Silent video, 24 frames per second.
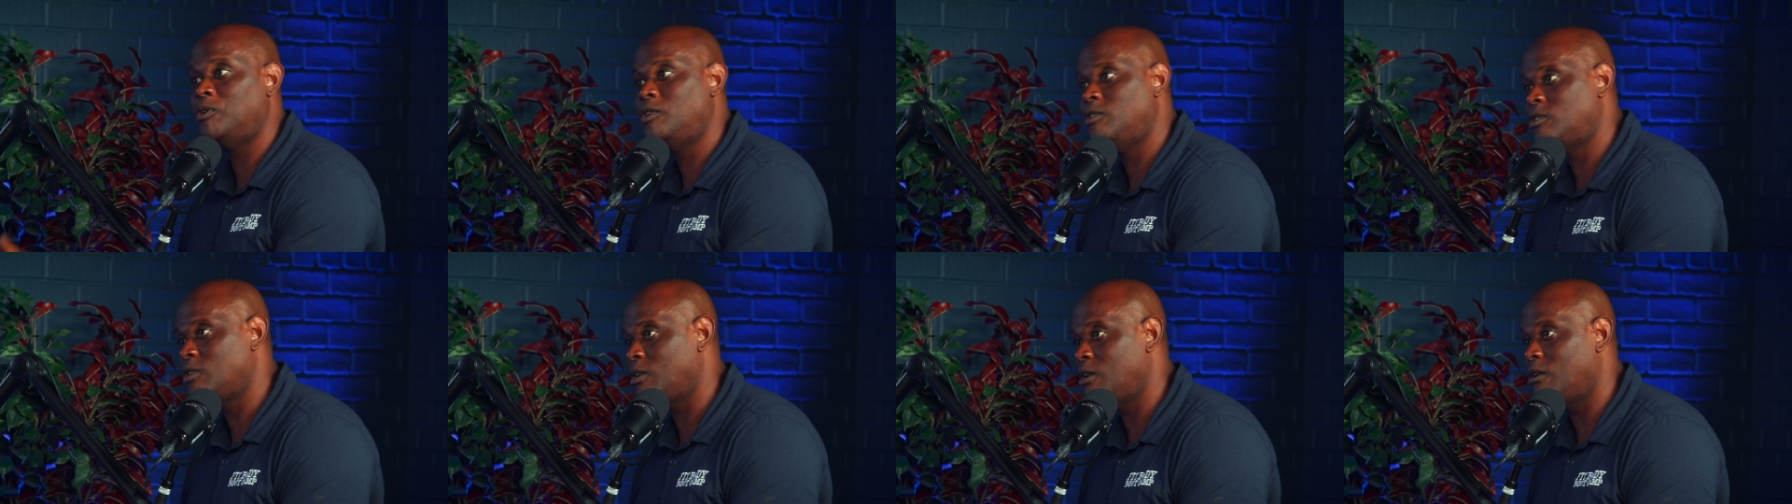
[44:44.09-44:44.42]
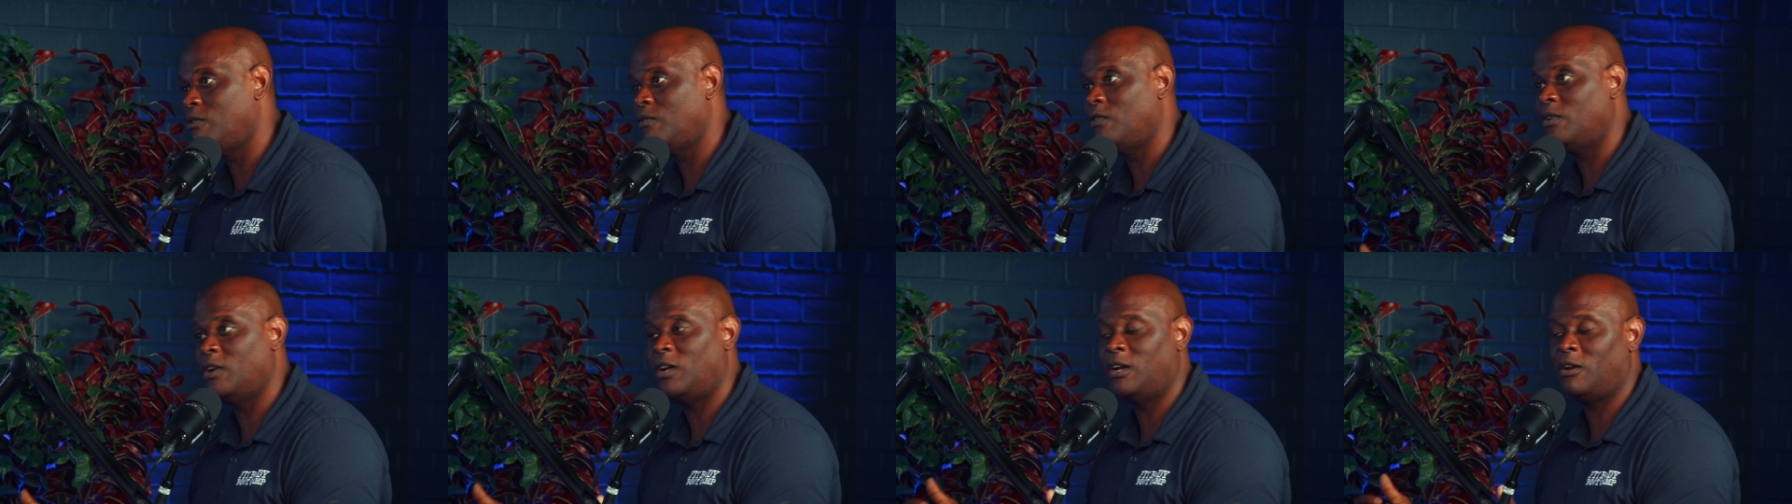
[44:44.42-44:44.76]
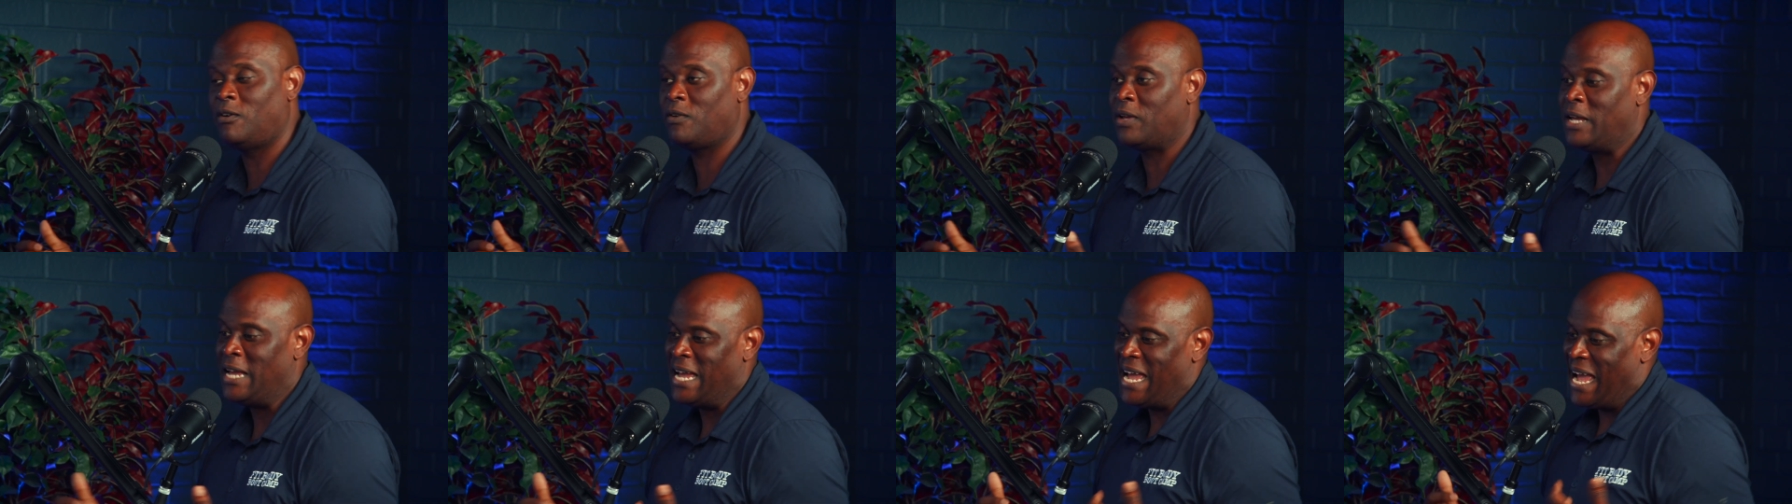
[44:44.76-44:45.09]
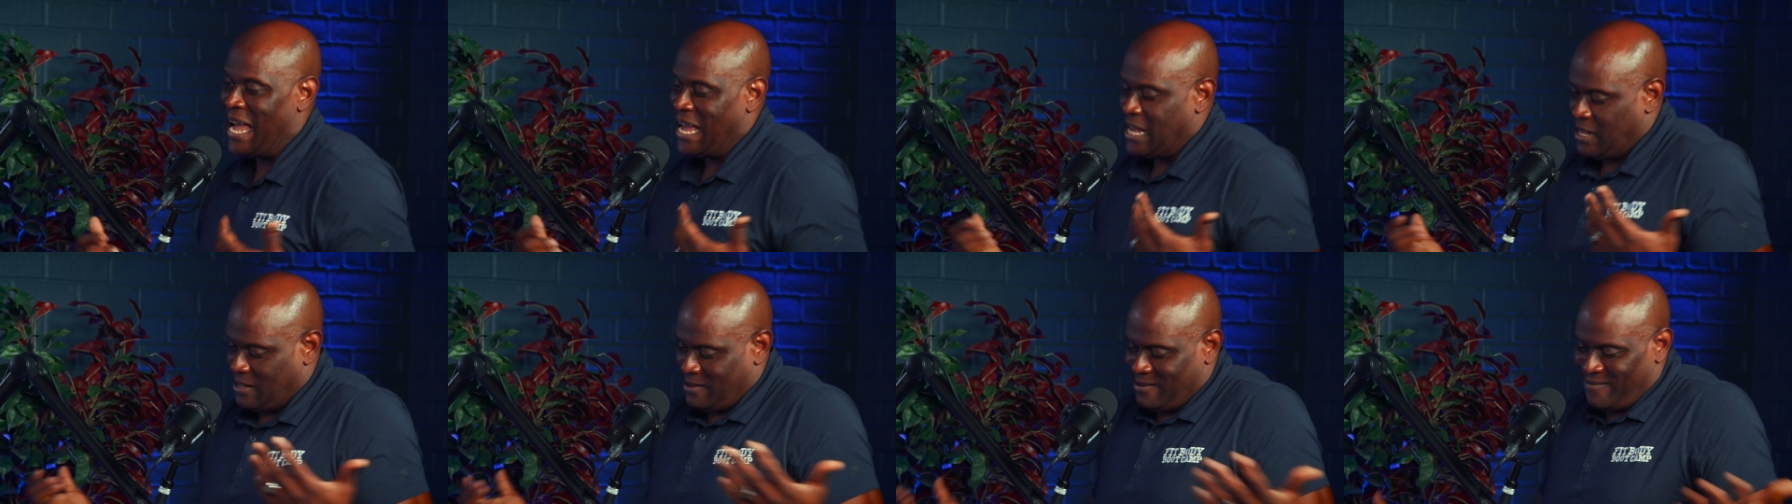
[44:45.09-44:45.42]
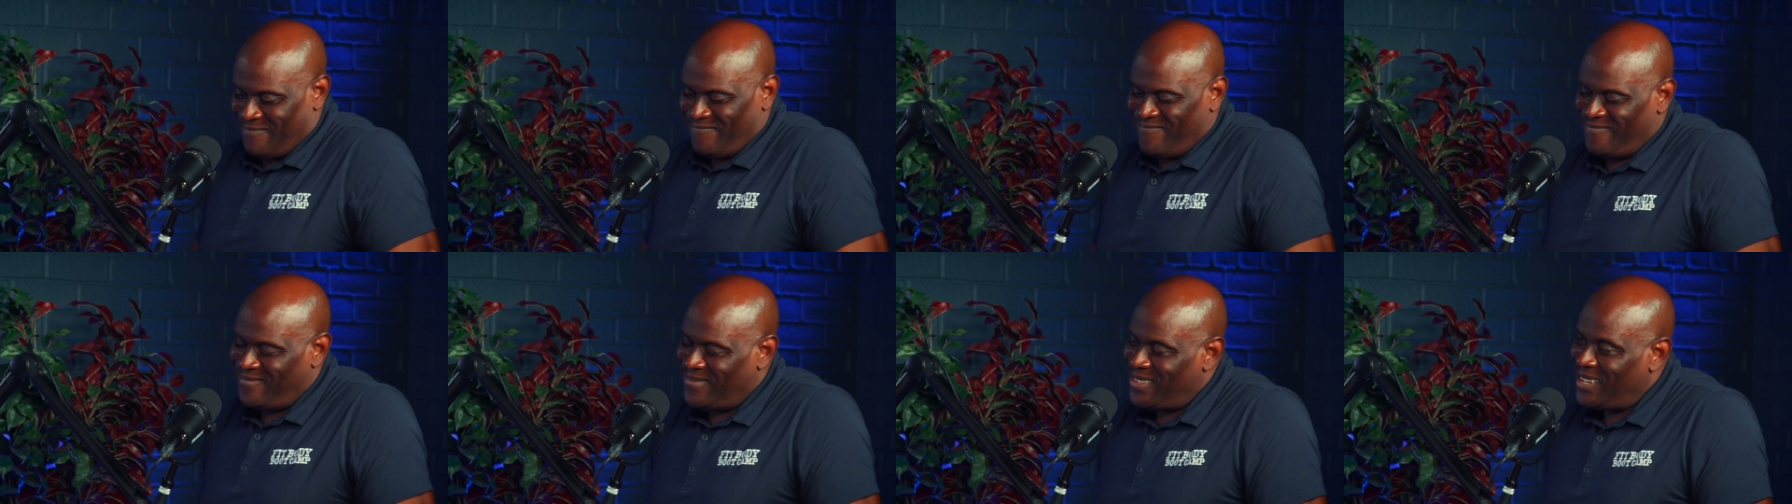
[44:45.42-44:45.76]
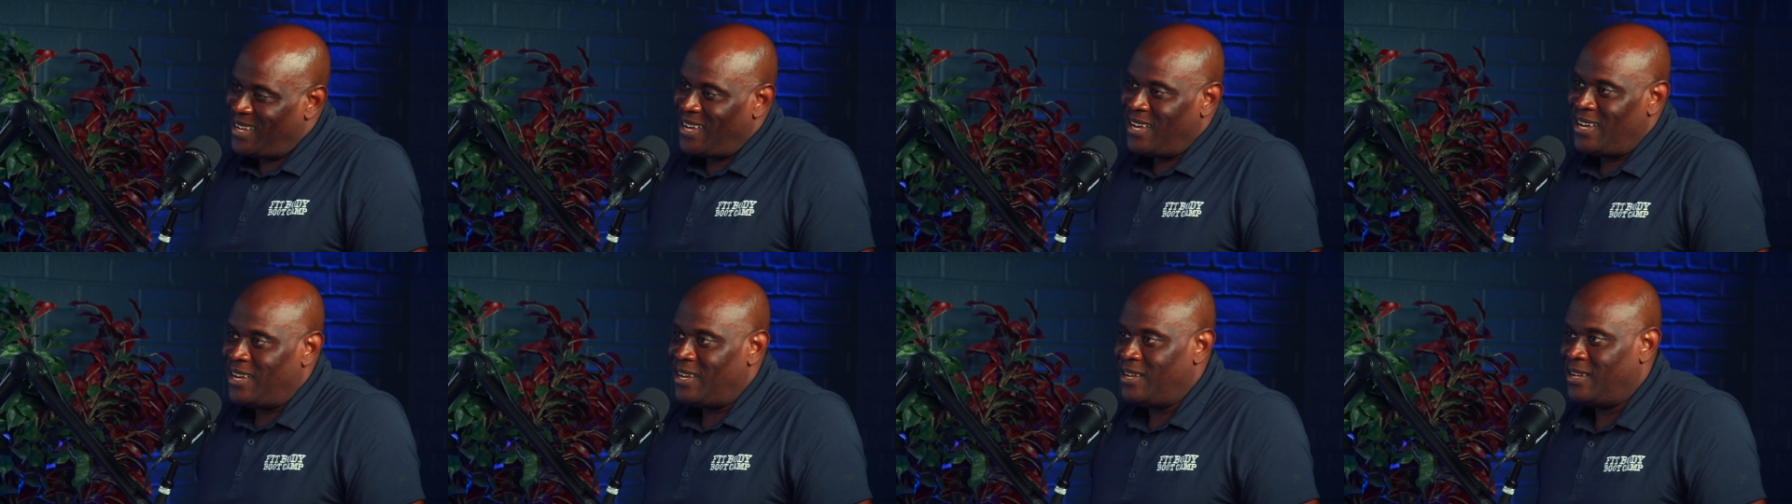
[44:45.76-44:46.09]
used to love. Uh, uh,
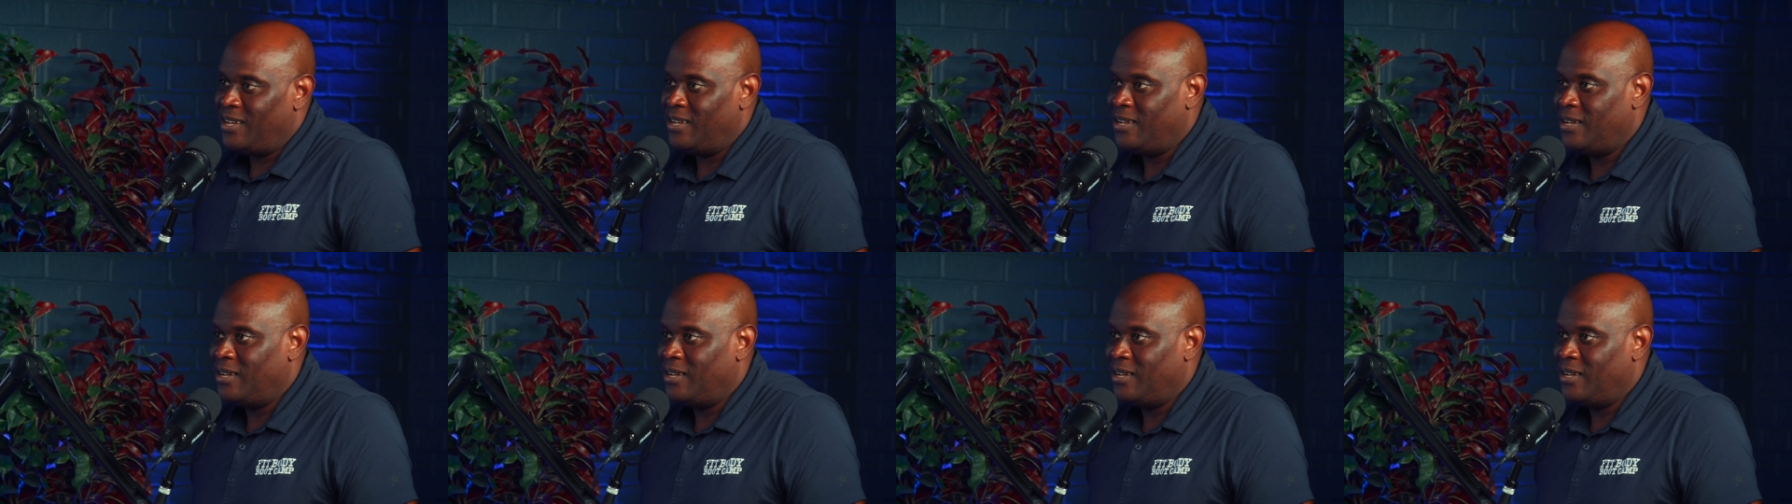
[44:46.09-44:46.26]
ah,